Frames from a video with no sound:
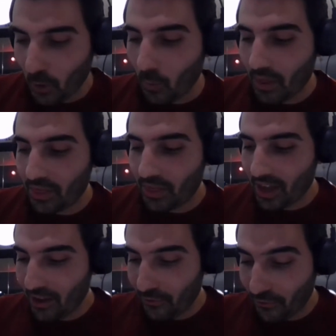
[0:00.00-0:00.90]
with
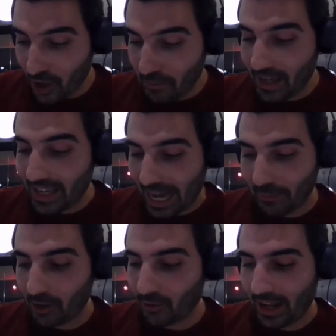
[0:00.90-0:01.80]
the Fermi
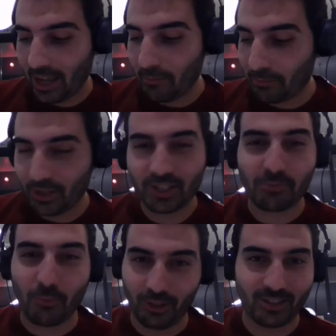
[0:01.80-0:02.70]
Gamma Ray
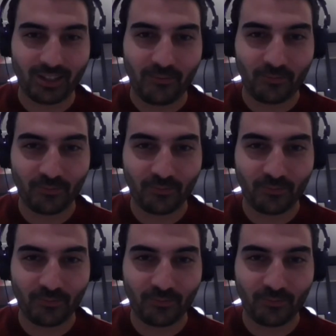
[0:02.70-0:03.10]
Burst Monitor.